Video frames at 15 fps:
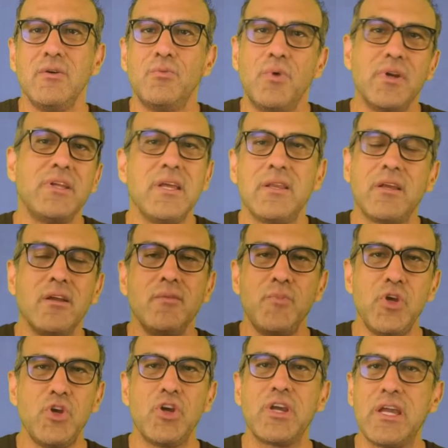one can
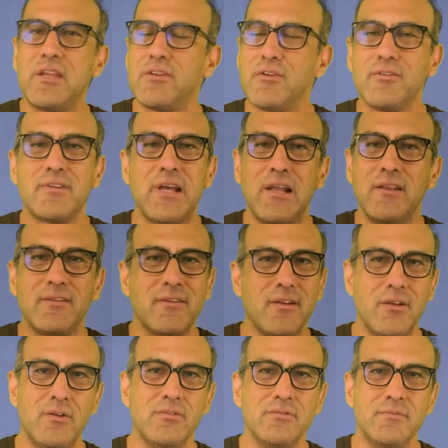communicate through silence
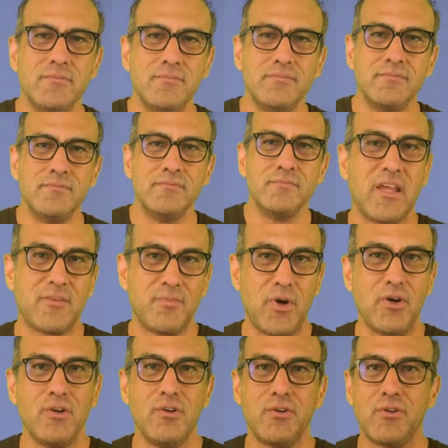alone. As
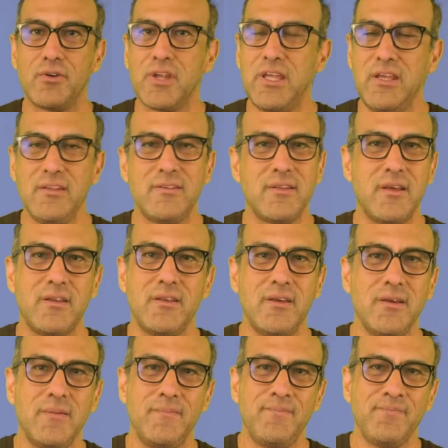Martin Luther King
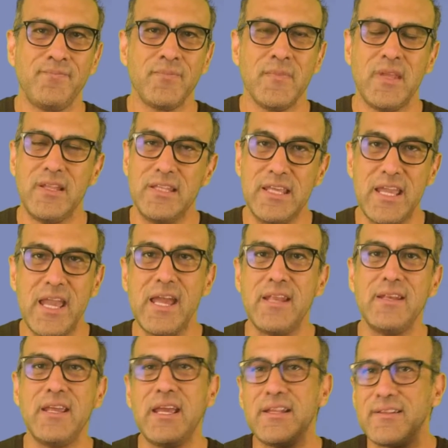said, in the
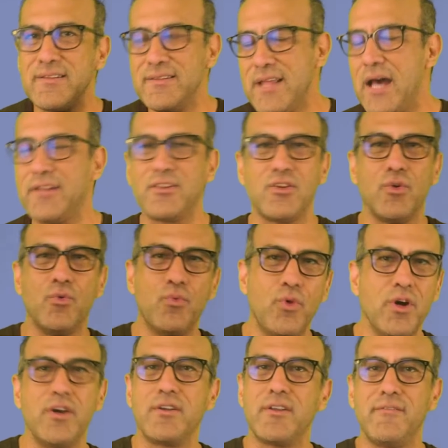end, it's not the
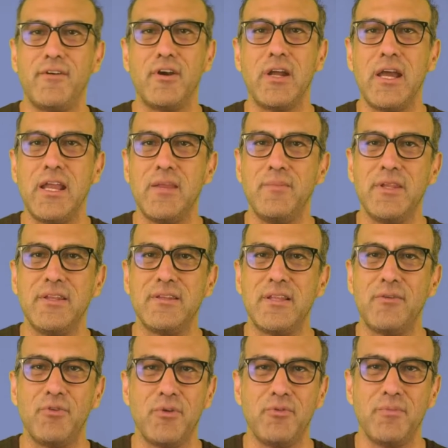words of our enemies
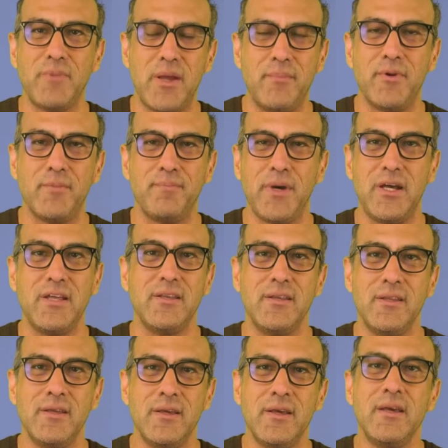that we remember,
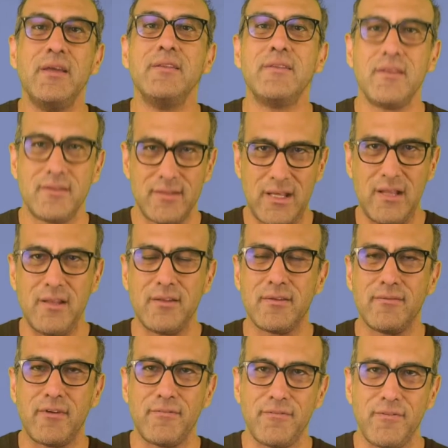but the silence
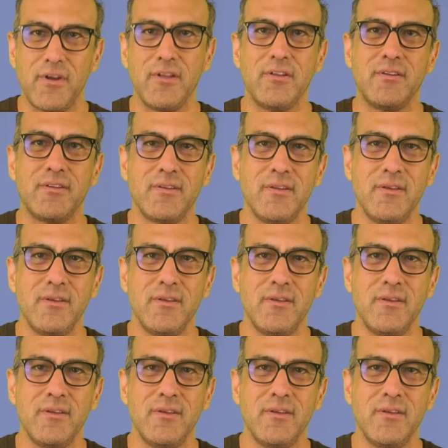of our friends.